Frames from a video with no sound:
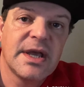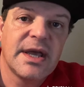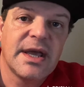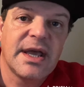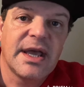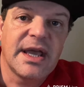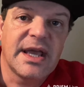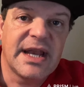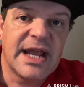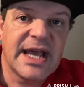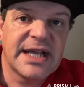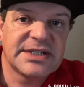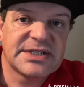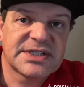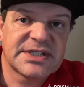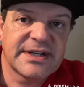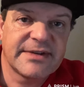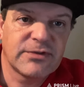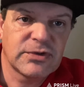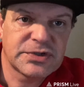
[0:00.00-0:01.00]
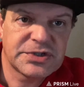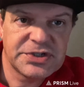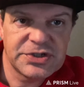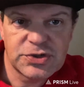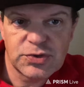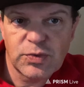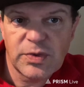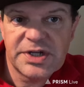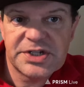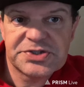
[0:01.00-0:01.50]
and had several
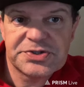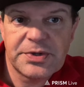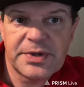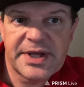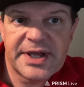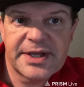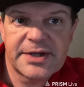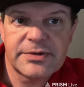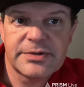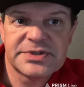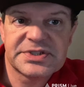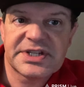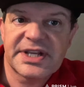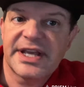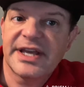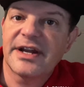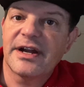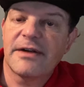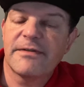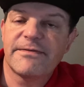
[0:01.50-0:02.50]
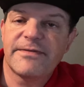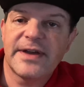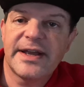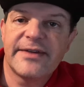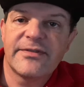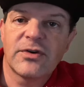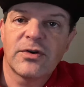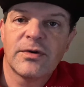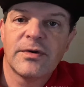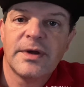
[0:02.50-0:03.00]
situational angles in our
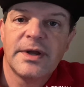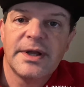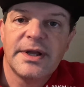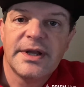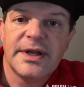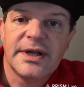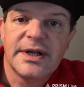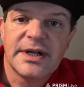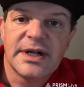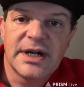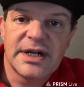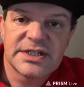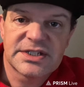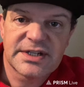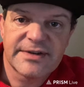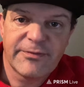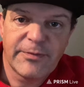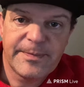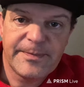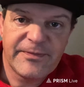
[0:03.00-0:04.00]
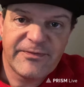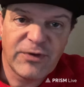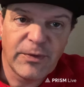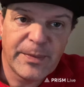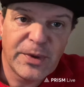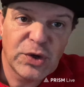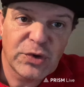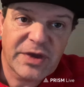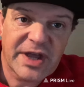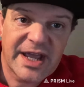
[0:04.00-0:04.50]
favor. So for
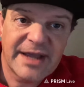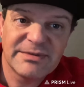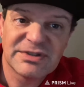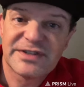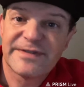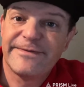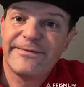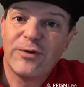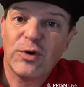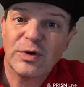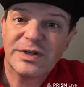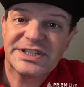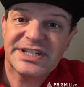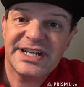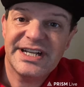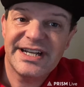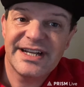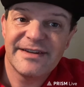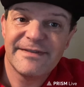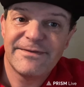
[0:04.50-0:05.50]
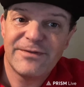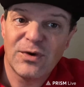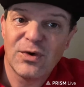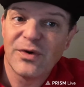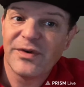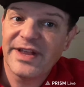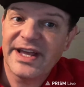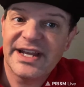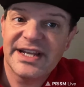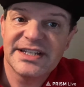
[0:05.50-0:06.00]
bowl games, 14 and
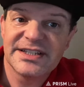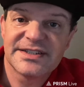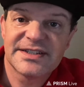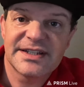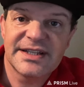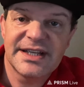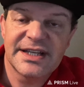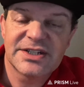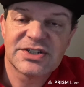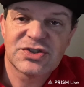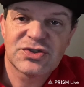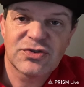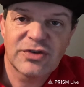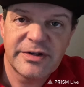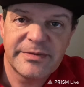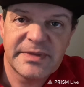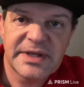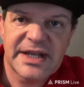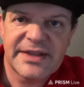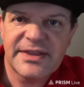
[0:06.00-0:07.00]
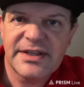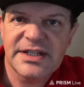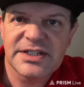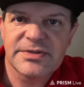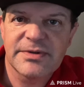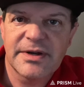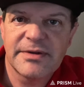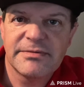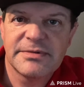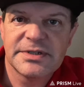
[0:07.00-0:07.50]
4. That is extremely, I think that's
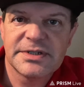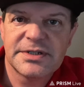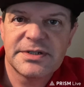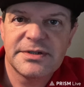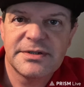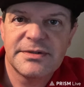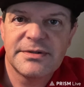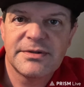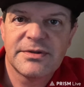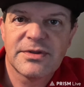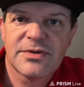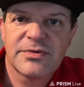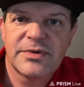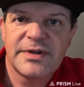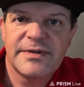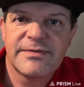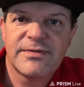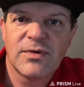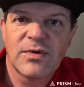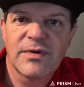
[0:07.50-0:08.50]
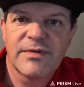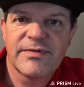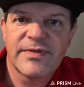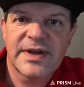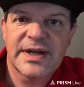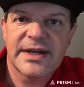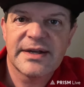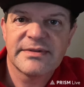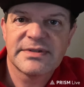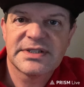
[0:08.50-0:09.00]
right. 1, 2, 3, 4,
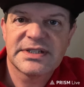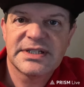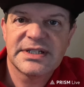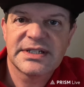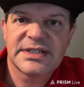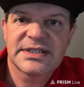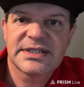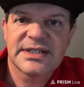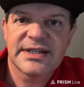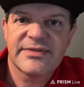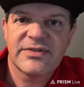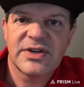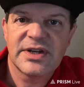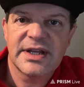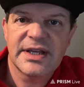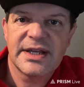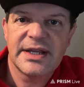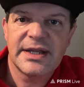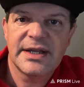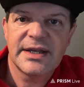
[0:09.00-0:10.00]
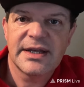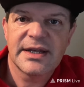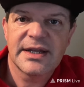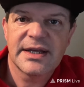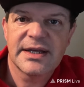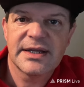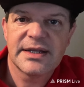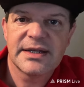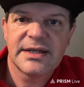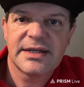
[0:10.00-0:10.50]
5, 6, 7, 8,
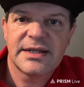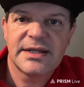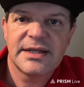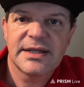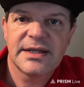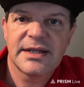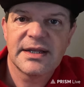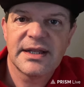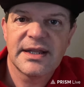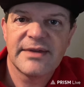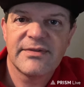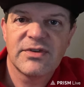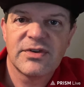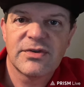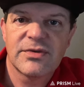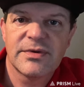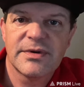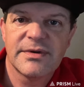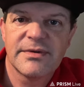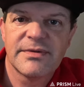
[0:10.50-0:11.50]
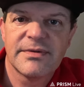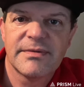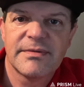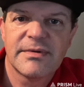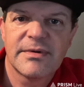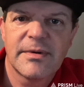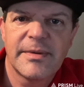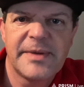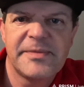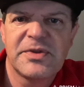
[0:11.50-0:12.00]
9, 10, 11, 12,
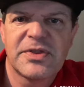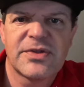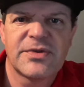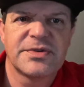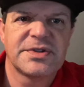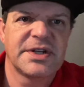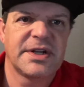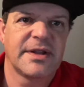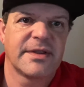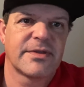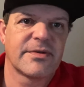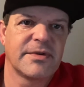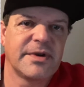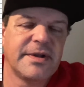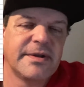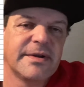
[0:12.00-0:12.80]
or maybe 13 and 3.